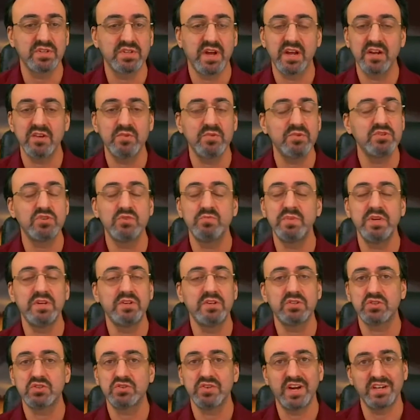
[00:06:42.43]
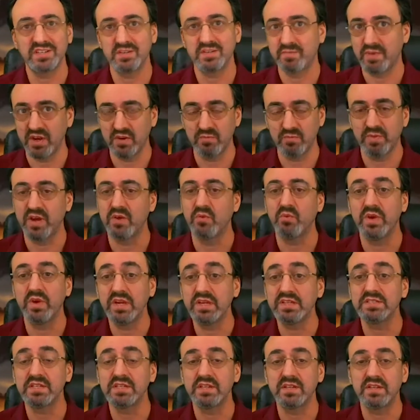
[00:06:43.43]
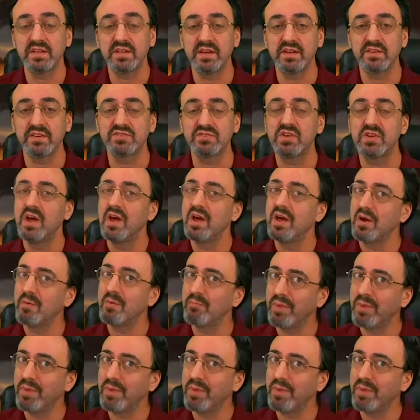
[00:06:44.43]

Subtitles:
I don't want you being distracted by wings and things. Yeah.